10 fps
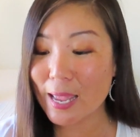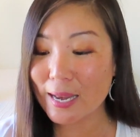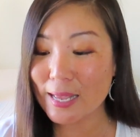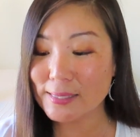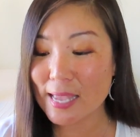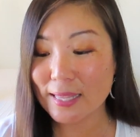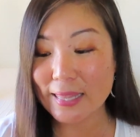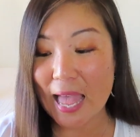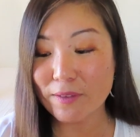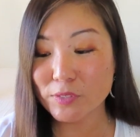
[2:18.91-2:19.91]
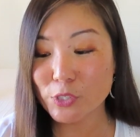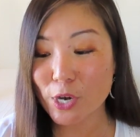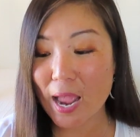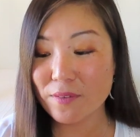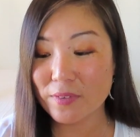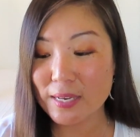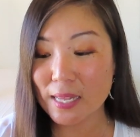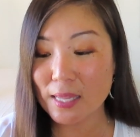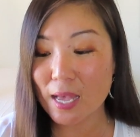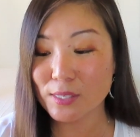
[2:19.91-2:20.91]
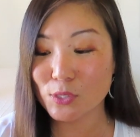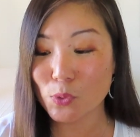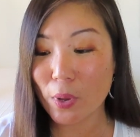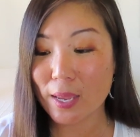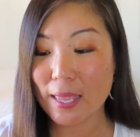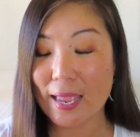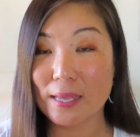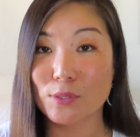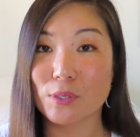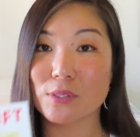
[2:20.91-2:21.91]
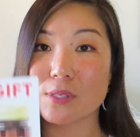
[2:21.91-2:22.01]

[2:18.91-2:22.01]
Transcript: It is a lavender and vanilla soy candle.